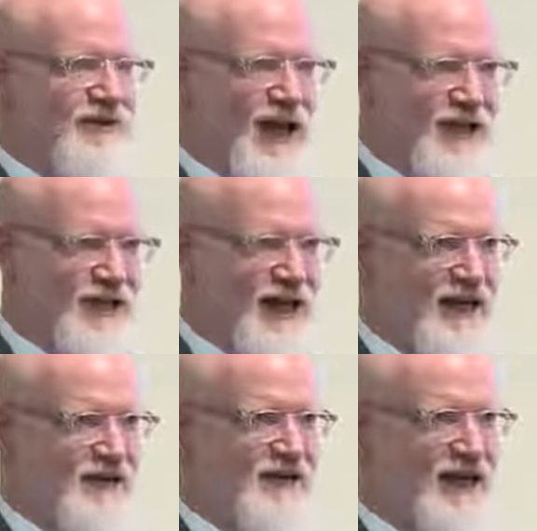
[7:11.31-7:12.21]
of
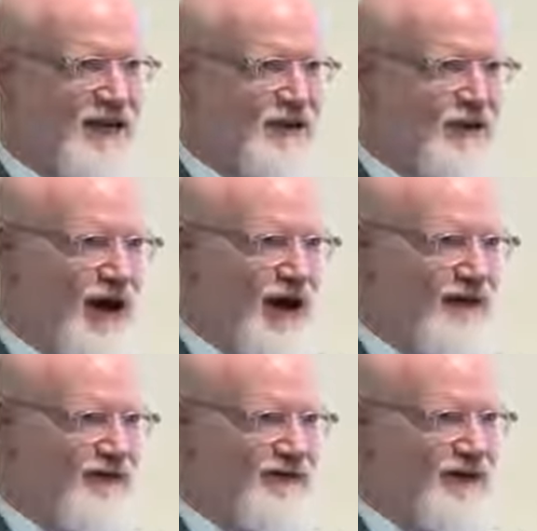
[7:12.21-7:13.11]
hashtags and you
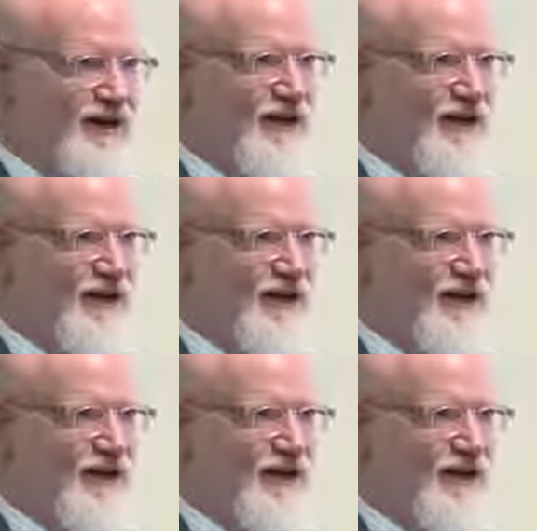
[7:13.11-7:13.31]
have